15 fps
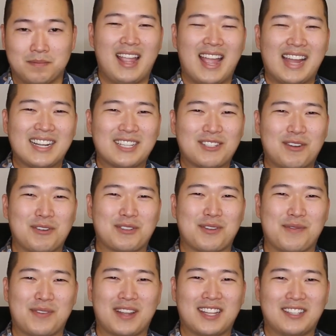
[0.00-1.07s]
And as always,
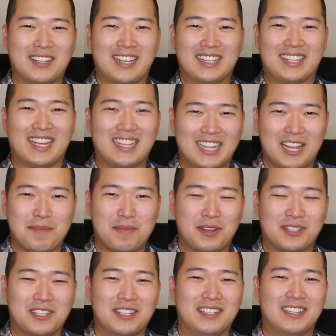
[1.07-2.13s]
don't forget to hit that like
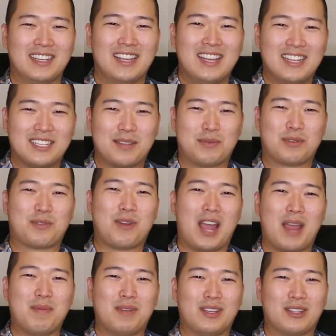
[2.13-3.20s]
button,
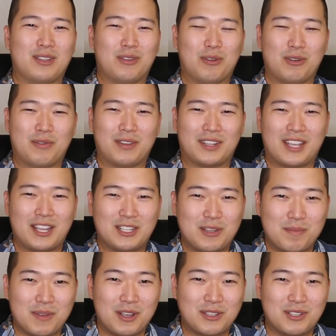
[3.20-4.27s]
subscribe and hit the
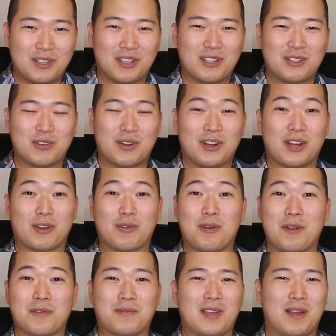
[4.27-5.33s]
notification bell so you can join our
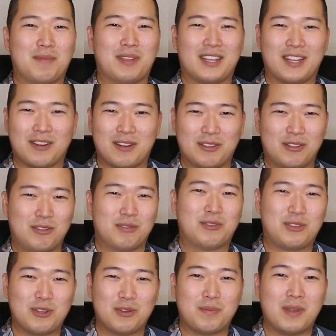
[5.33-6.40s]
growing family here on
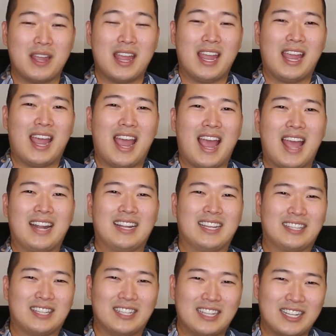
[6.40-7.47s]
YouTube, and
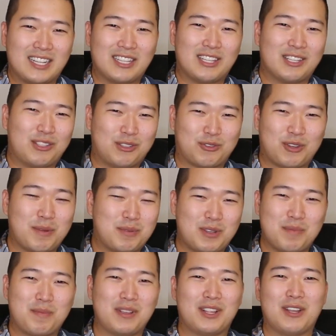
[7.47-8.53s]
hit the link in the
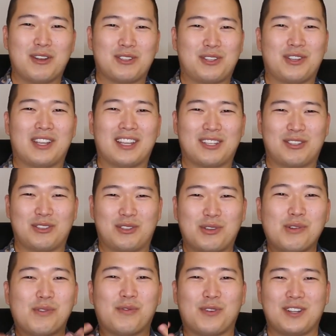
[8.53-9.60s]
description below so you can get your
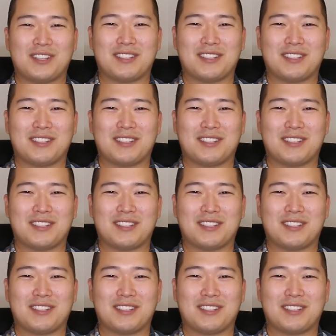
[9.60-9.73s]
2 free